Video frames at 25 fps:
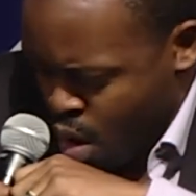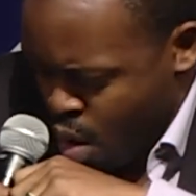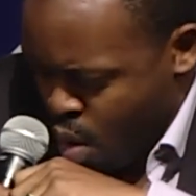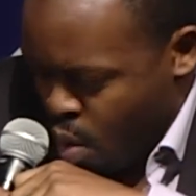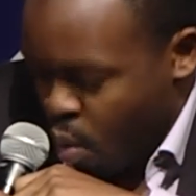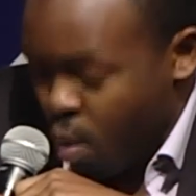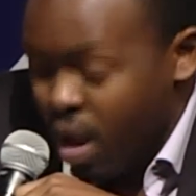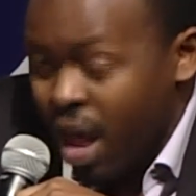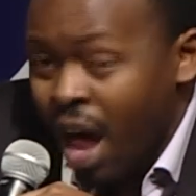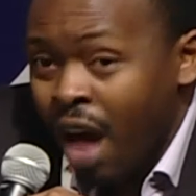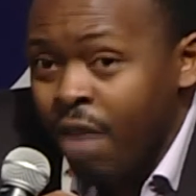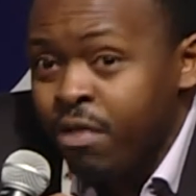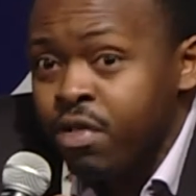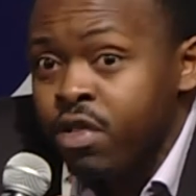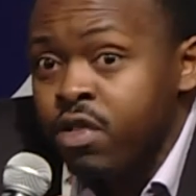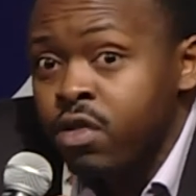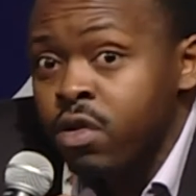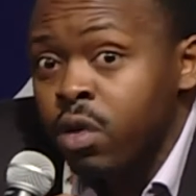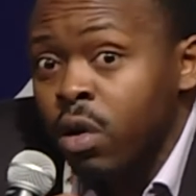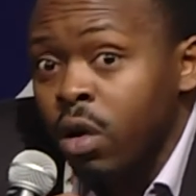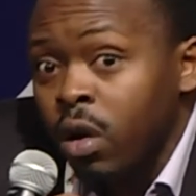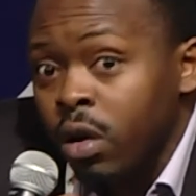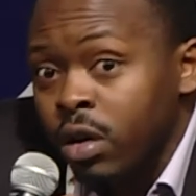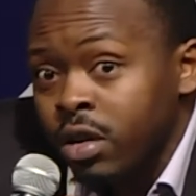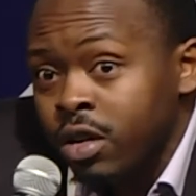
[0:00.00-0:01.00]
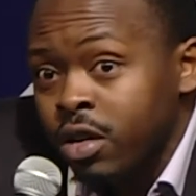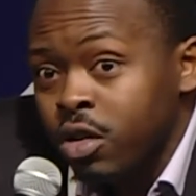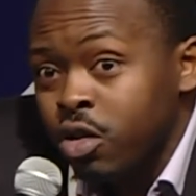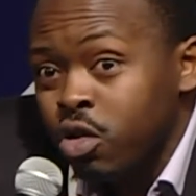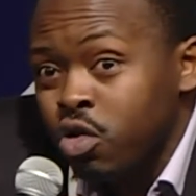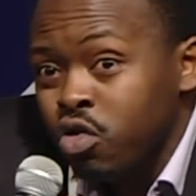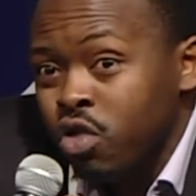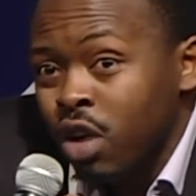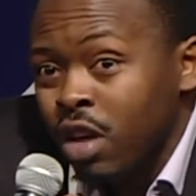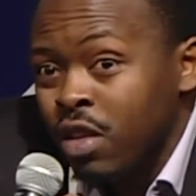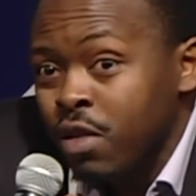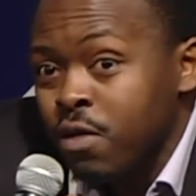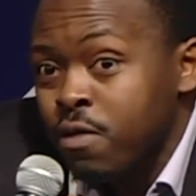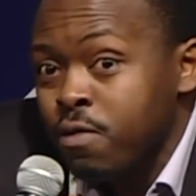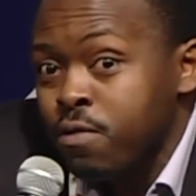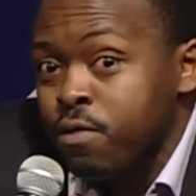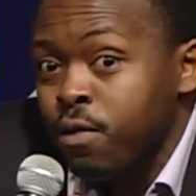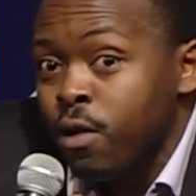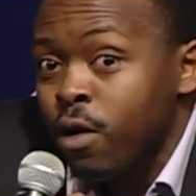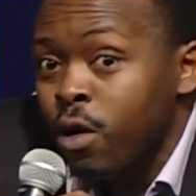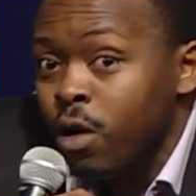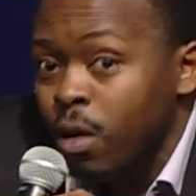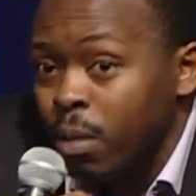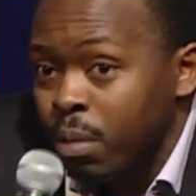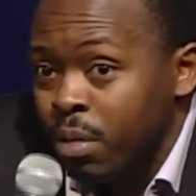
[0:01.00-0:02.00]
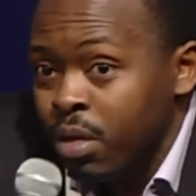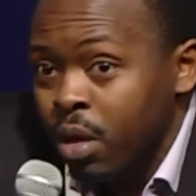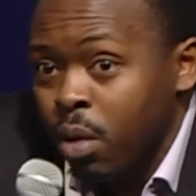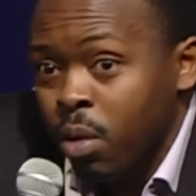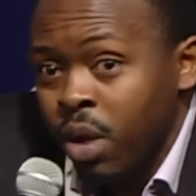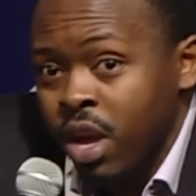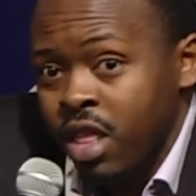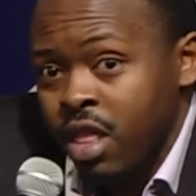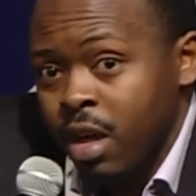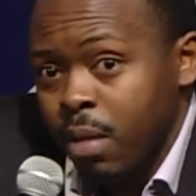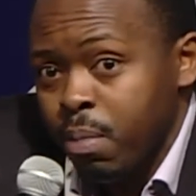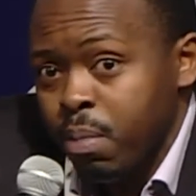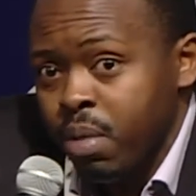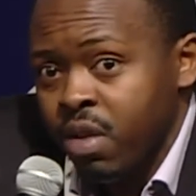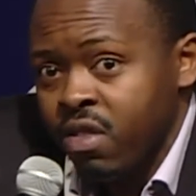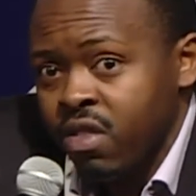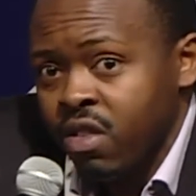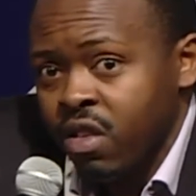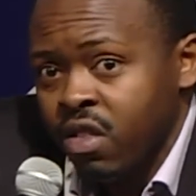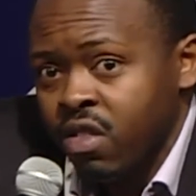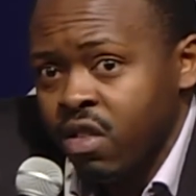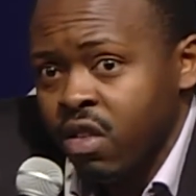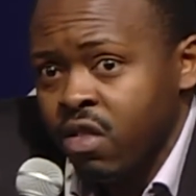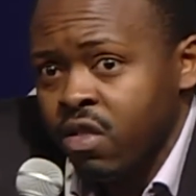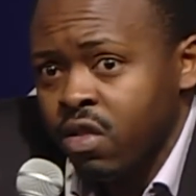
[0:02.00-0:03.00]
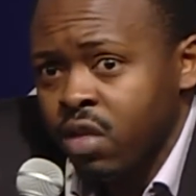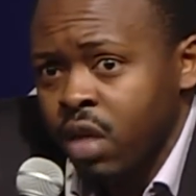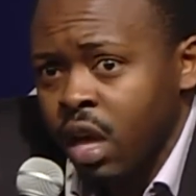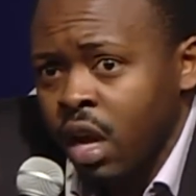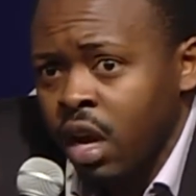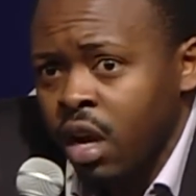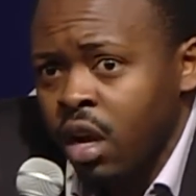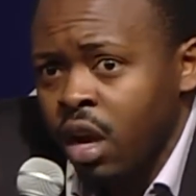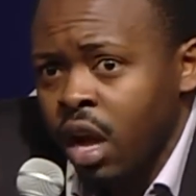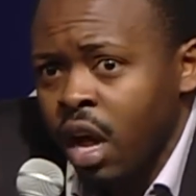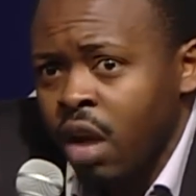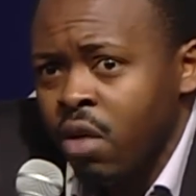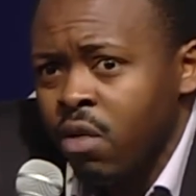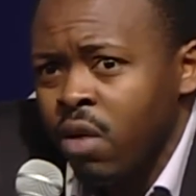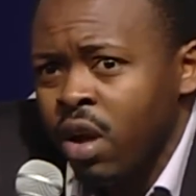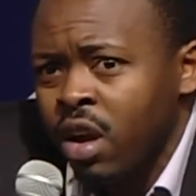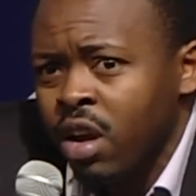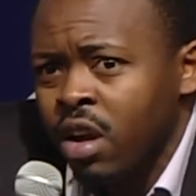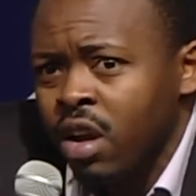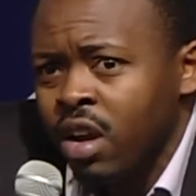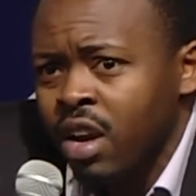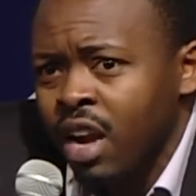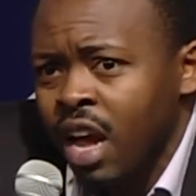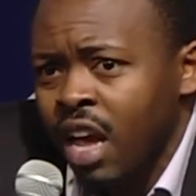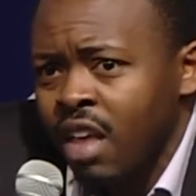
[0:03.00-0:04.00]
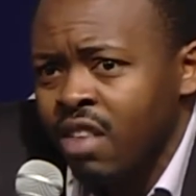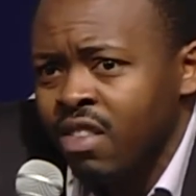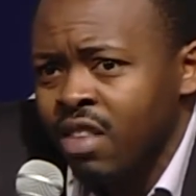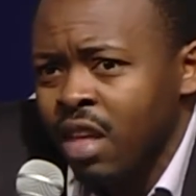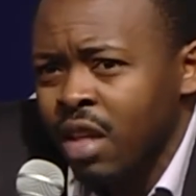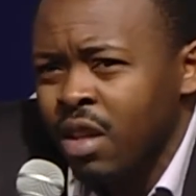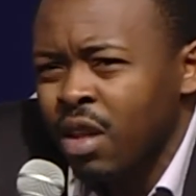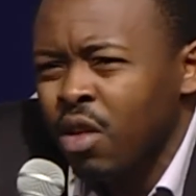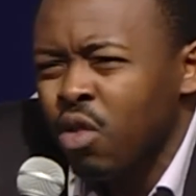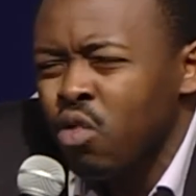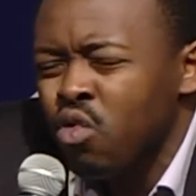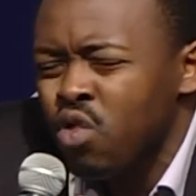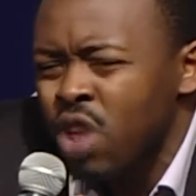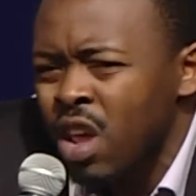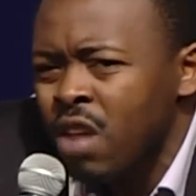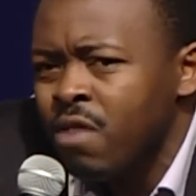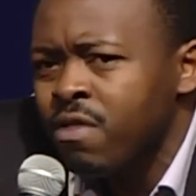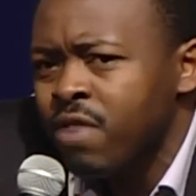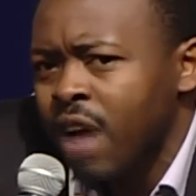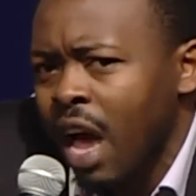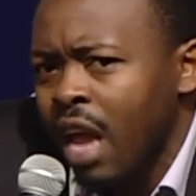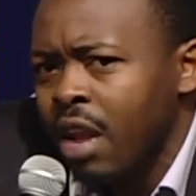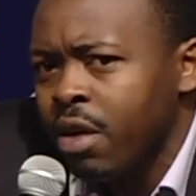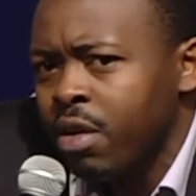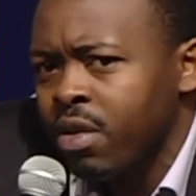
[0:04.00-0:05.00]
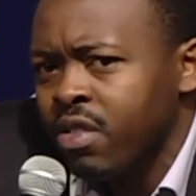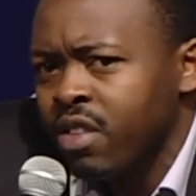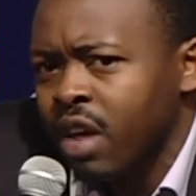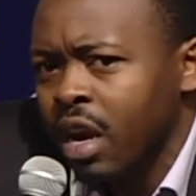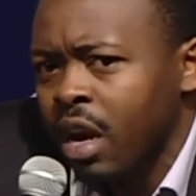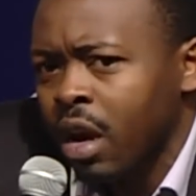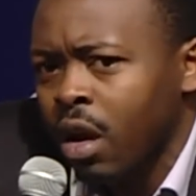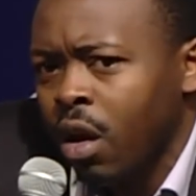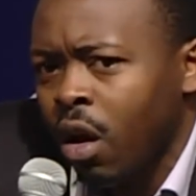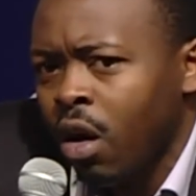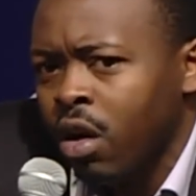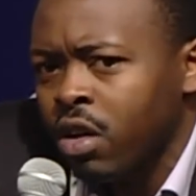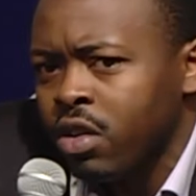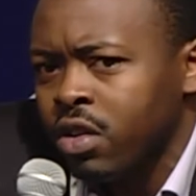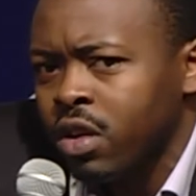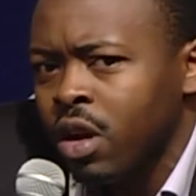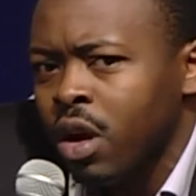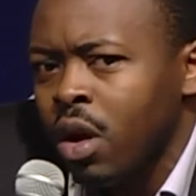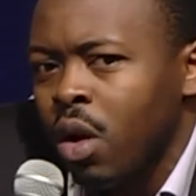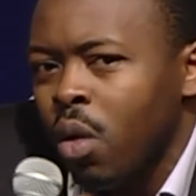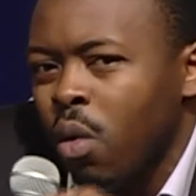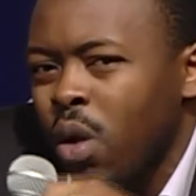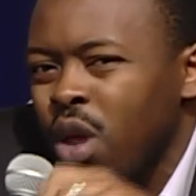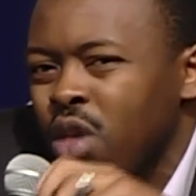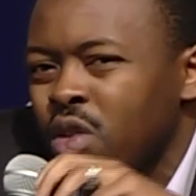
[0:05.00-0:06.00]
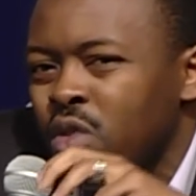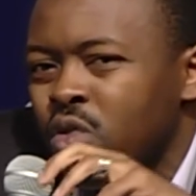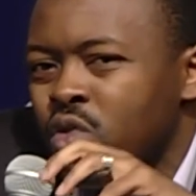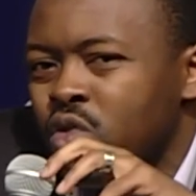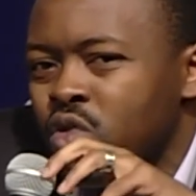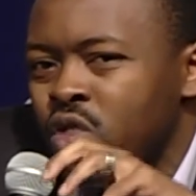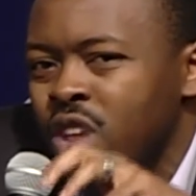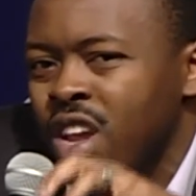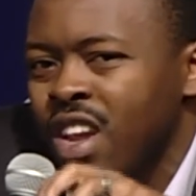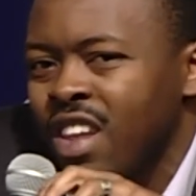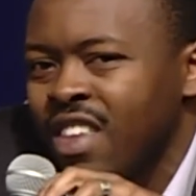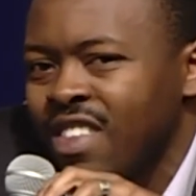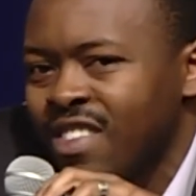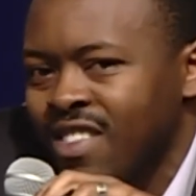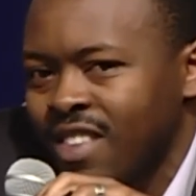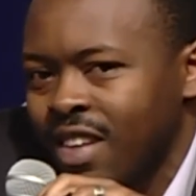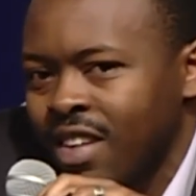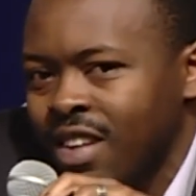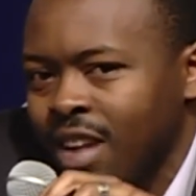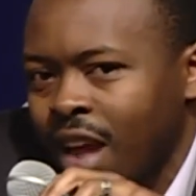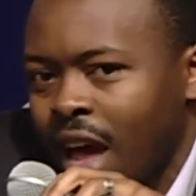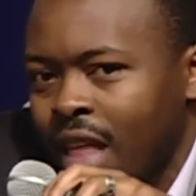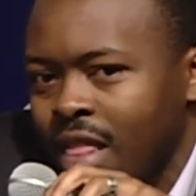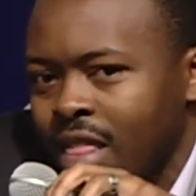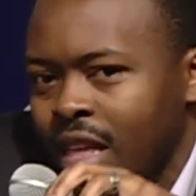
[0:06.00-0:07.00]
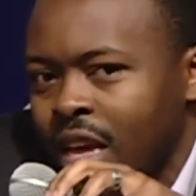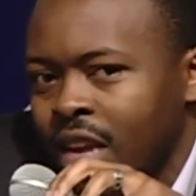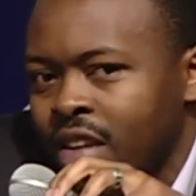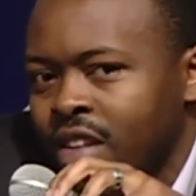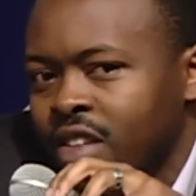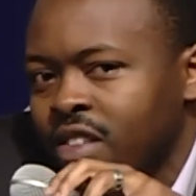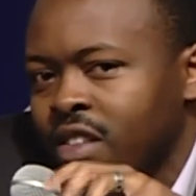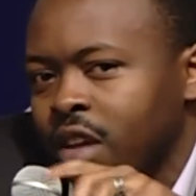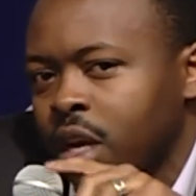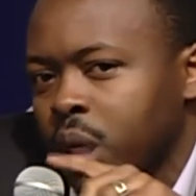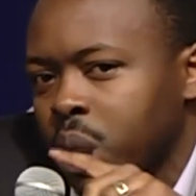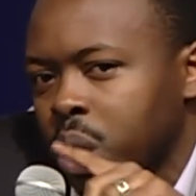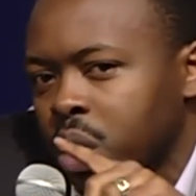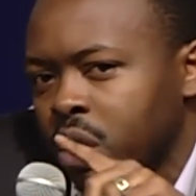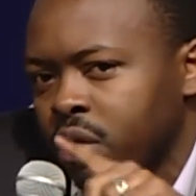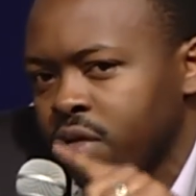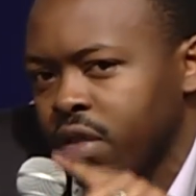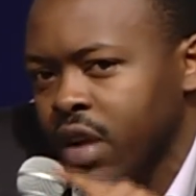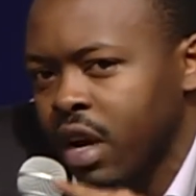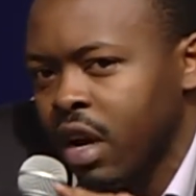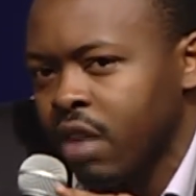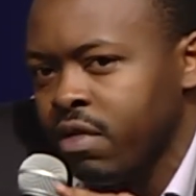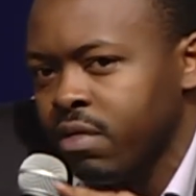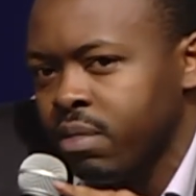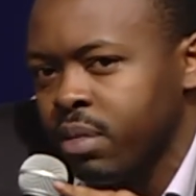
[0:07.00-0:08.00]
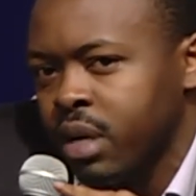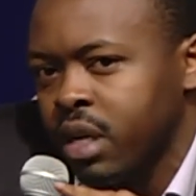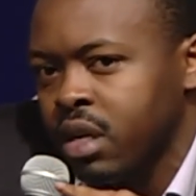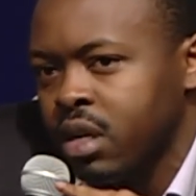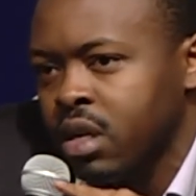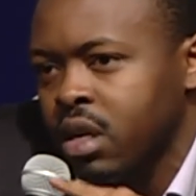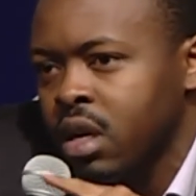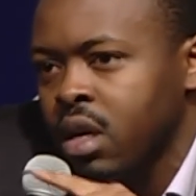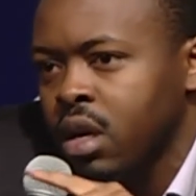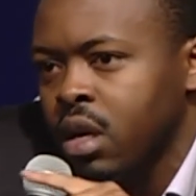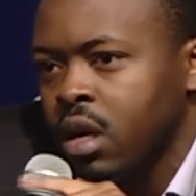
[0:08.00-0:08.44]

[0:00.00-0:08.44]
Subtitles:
We have sought to transform the way that businesses think and recognize that real value is unlocked when you really sit at the intersection of government,